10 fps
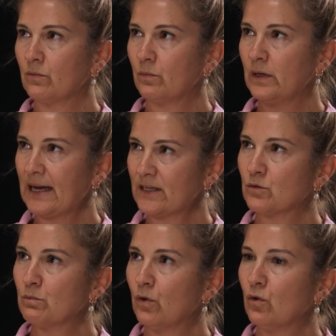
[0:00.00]
we had to
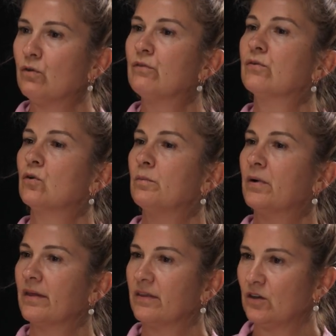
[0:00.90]
move or
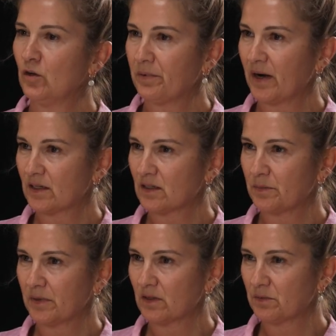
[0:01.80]
buy the new practice
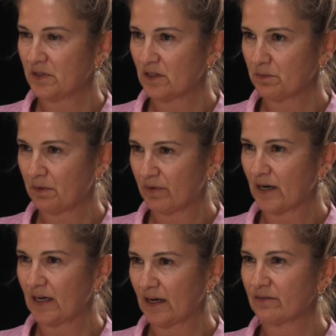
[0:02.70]
because we just were
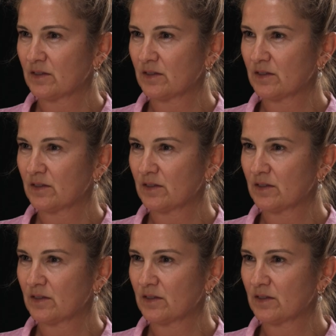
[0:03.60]
running out of